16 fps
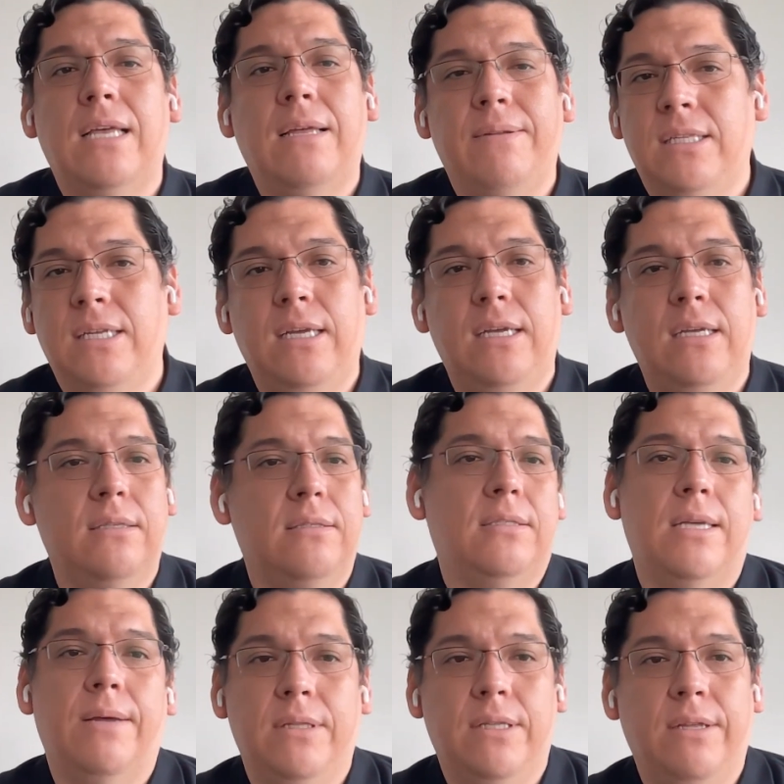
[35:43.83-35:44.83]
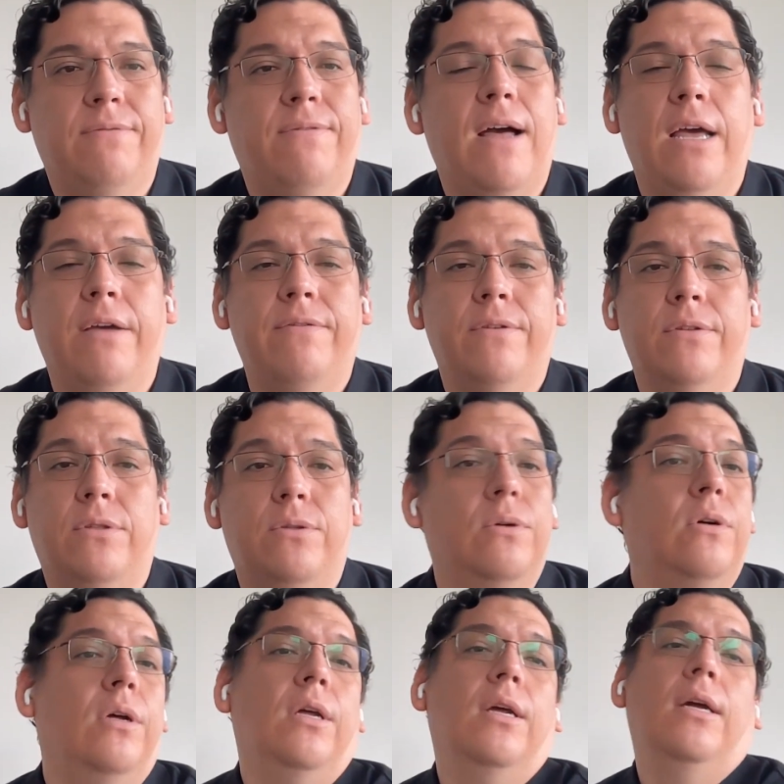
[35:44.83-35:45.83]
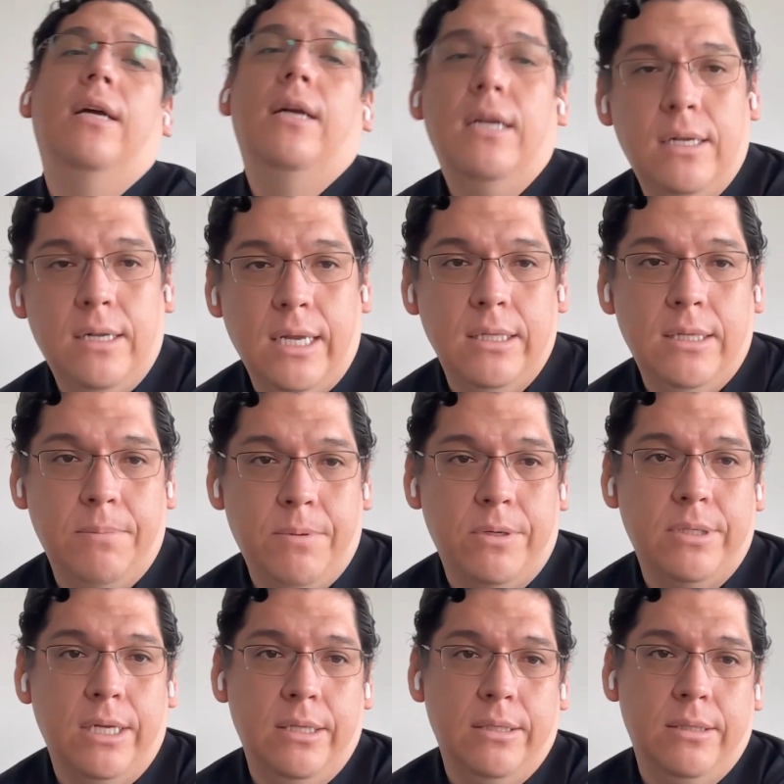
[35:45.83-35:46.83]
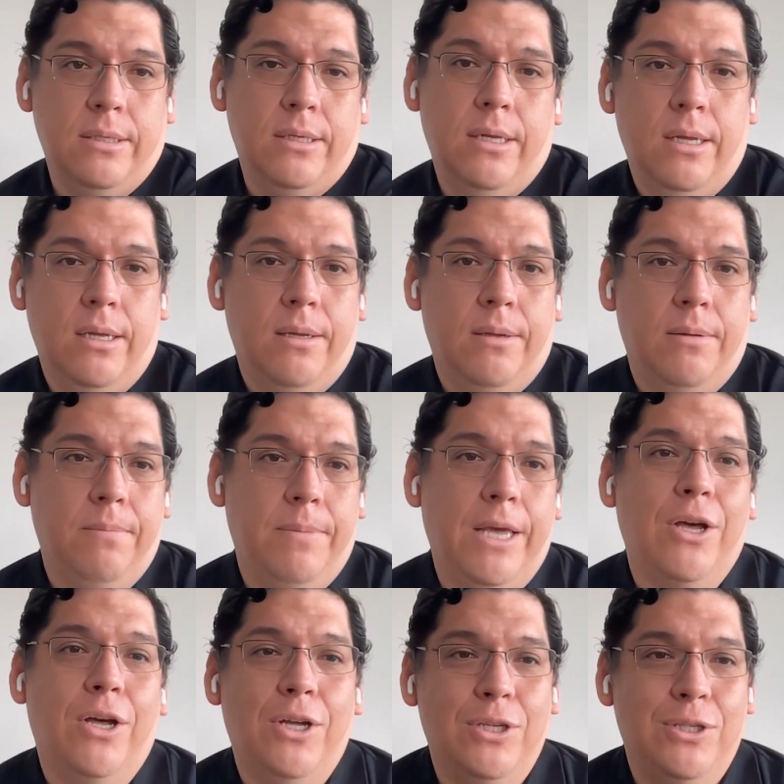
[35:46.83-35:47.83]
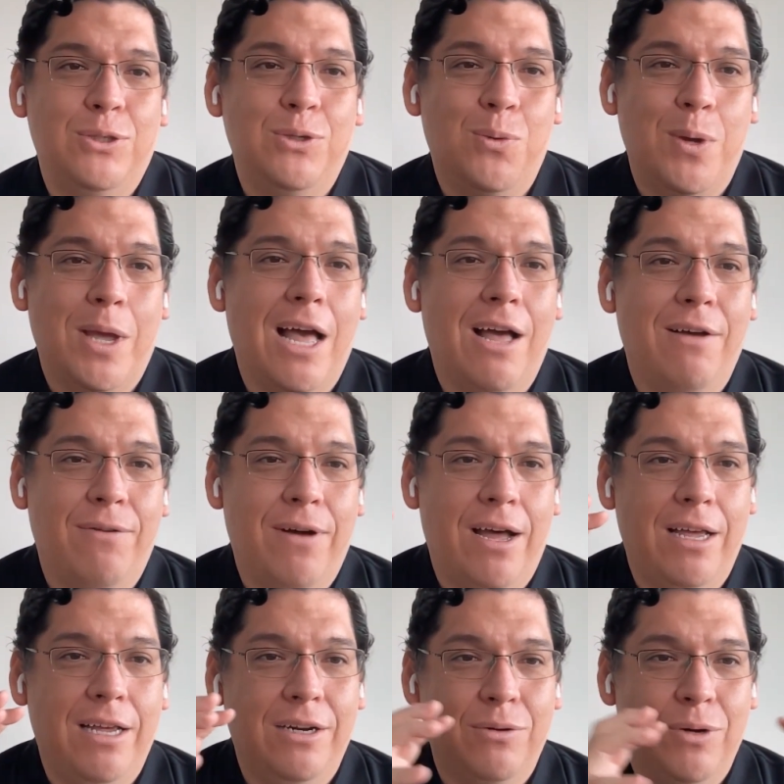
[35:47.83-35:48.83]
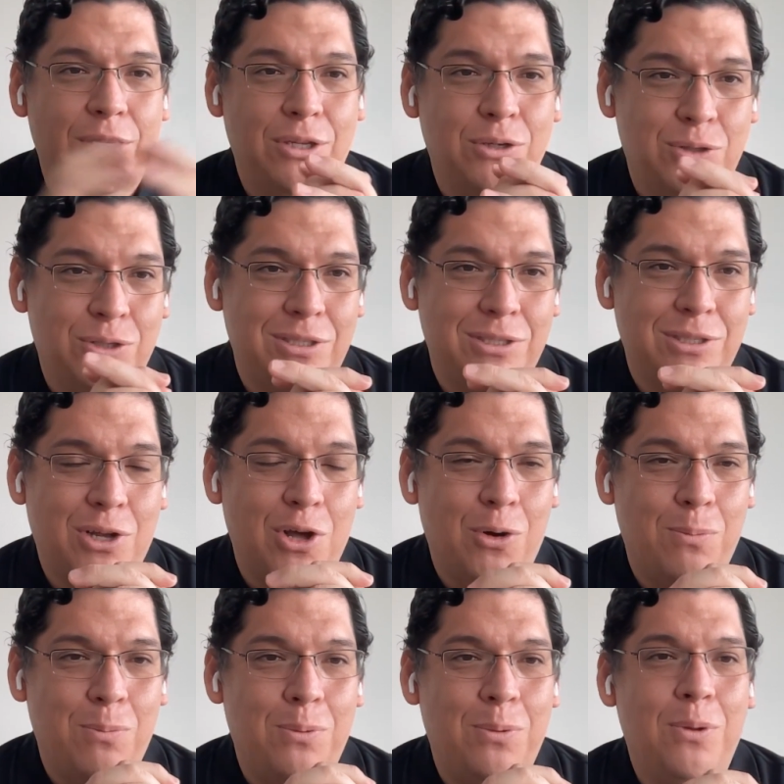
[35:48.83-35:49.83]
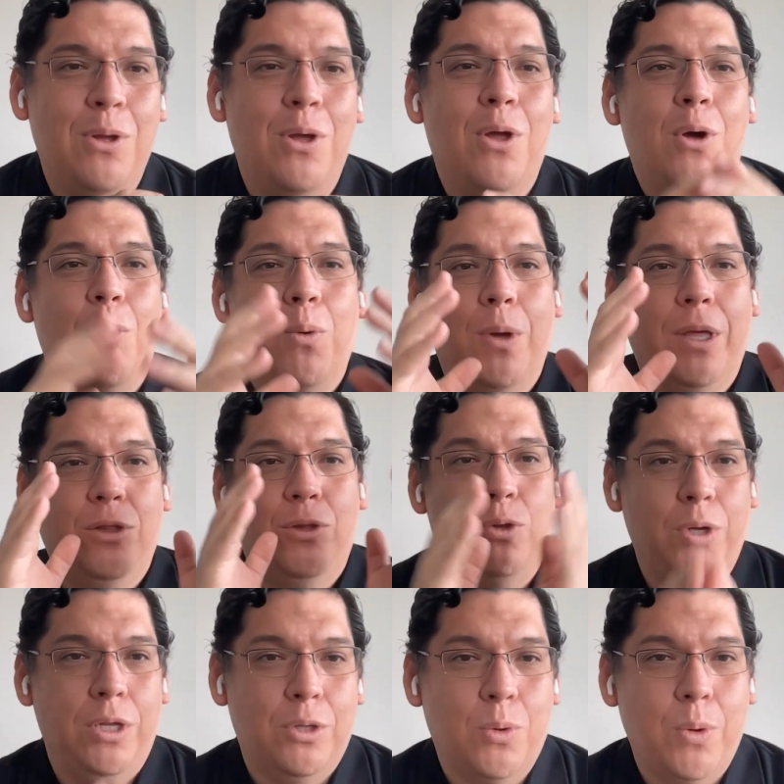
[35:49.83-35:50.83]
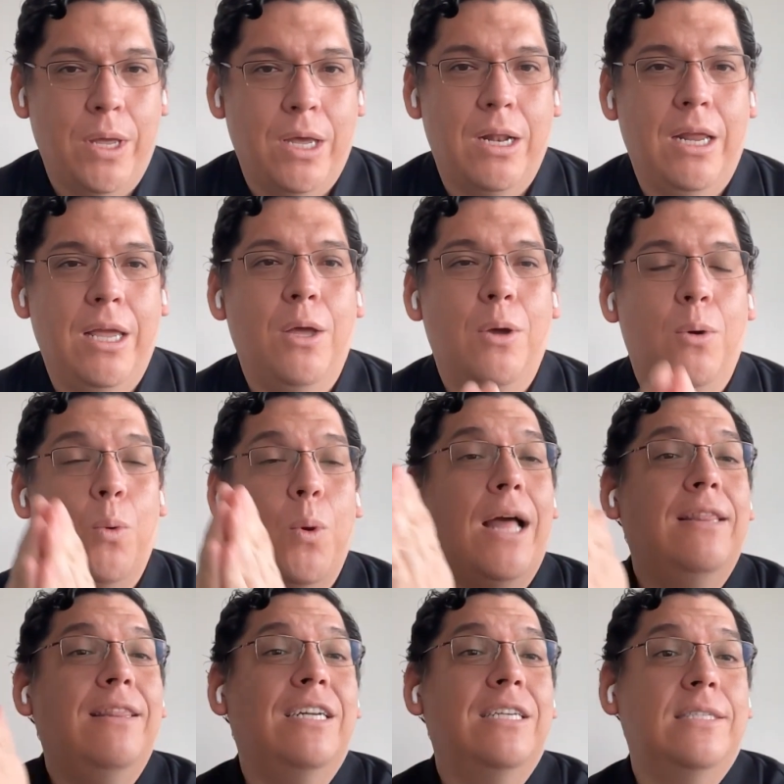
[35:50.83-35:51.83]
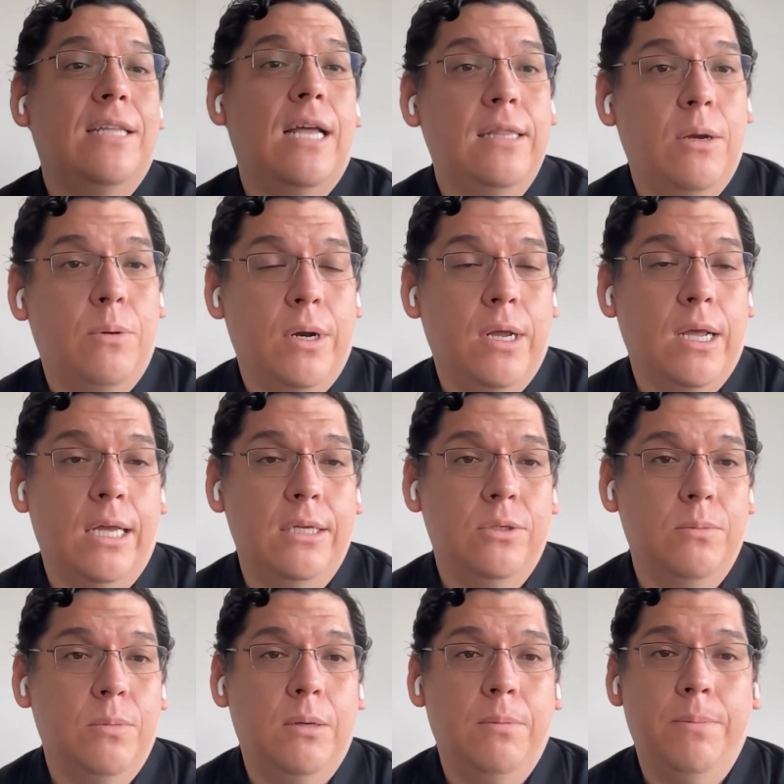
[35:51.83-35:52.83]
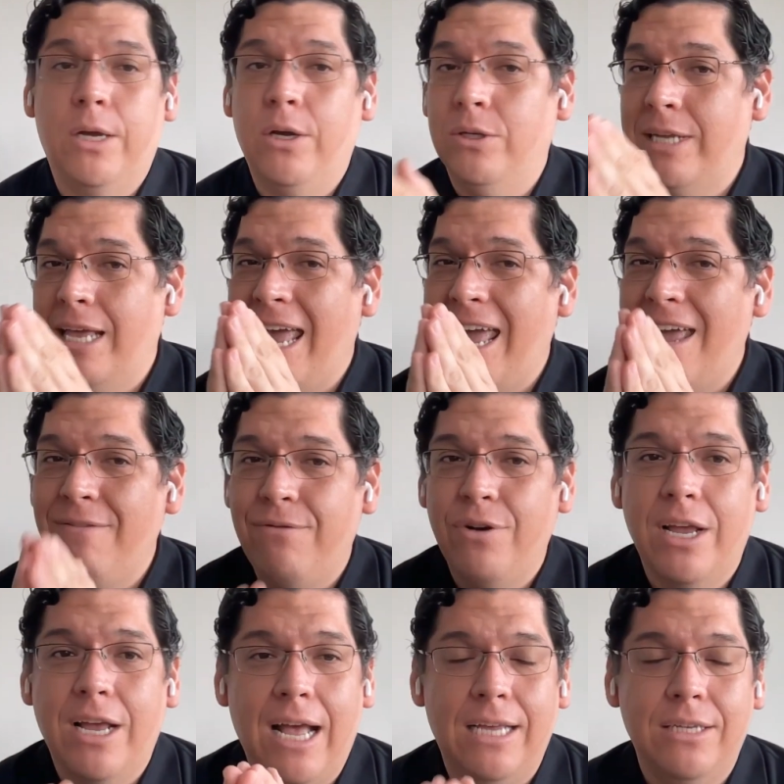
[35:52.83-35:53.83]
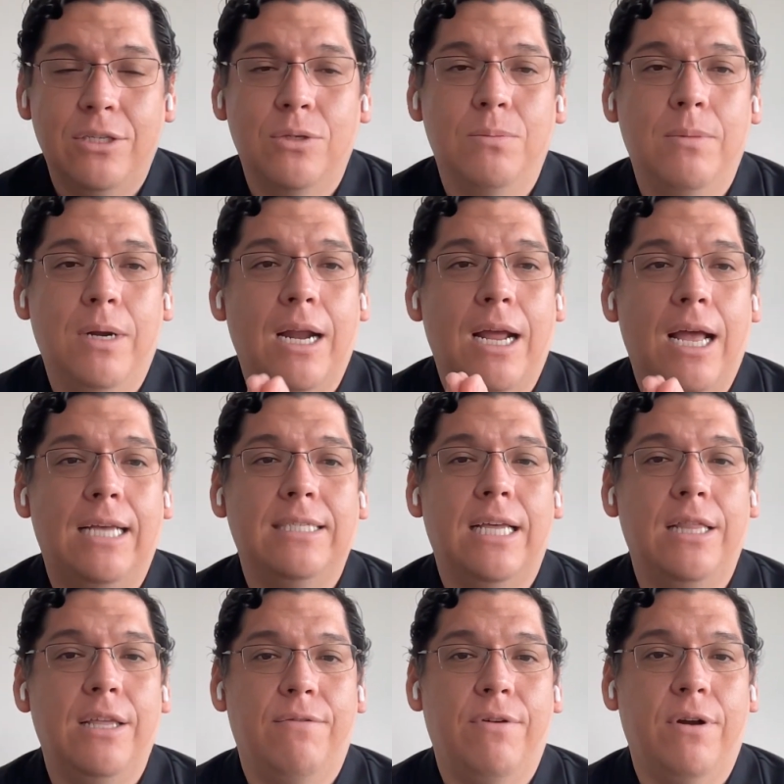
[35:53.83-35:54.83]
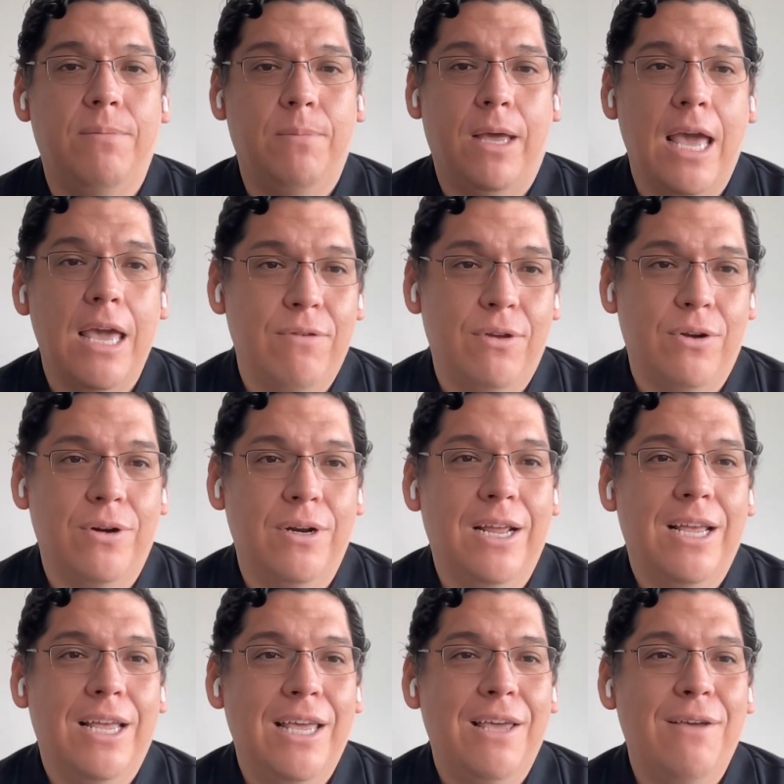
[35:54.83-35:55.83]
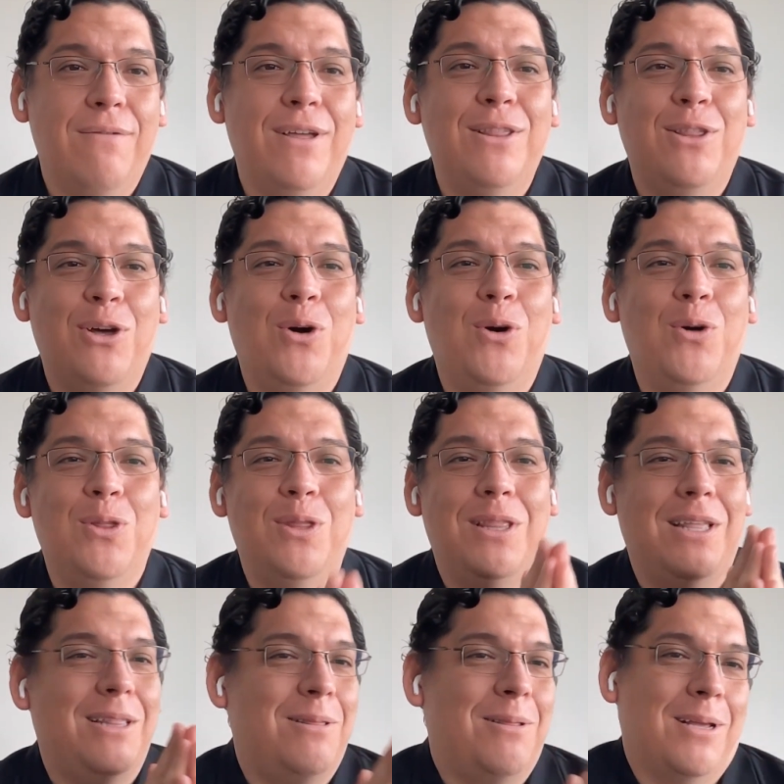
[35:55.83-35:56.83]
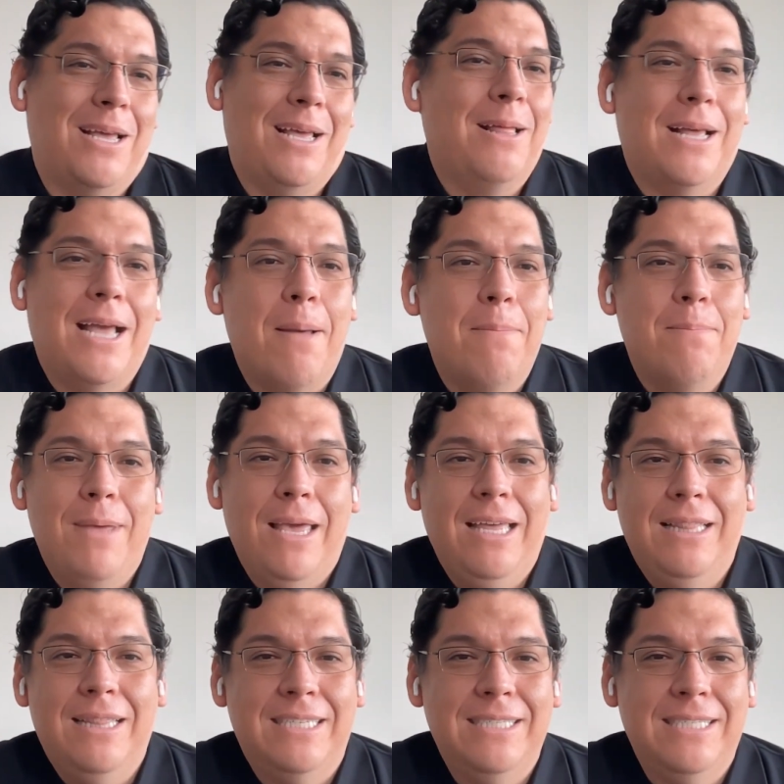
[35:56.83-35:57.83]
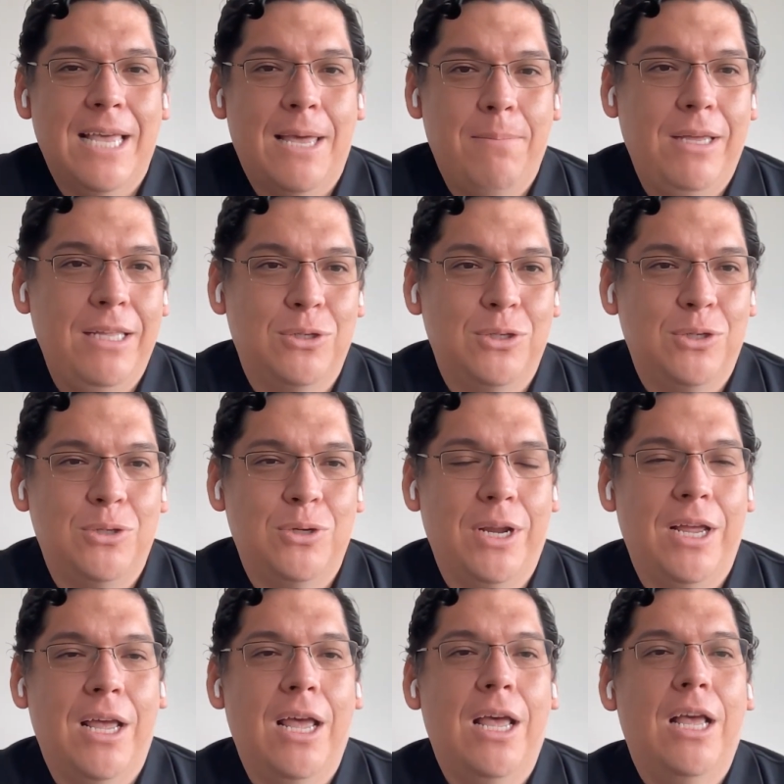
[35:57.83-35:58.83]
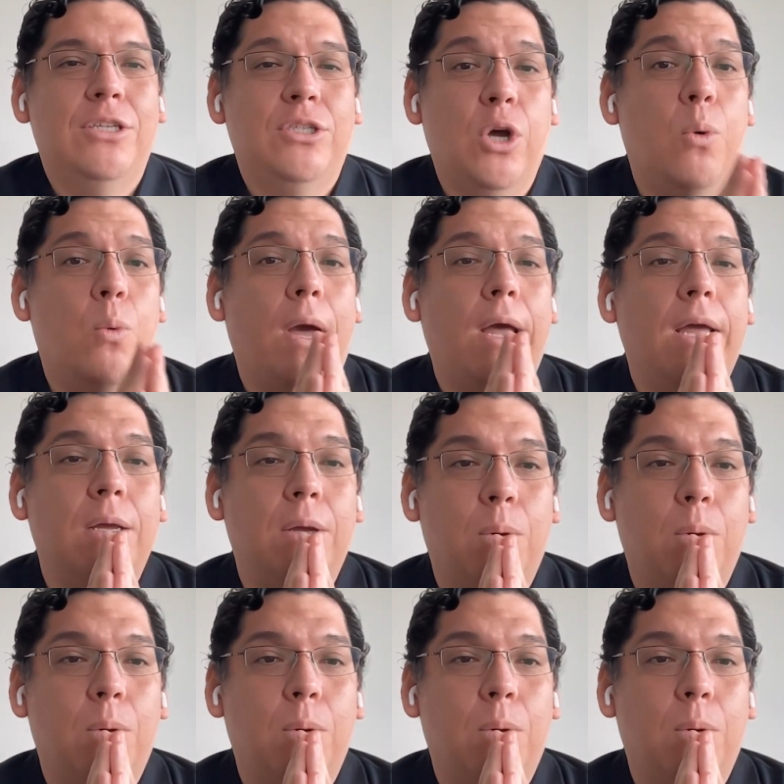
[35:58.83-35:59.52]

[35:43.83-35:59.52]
70, 75 to 90% because we have a reduced scope. We do it quickly. We understand our customer because every customer has a different behavior, even though it can be in the same industry. So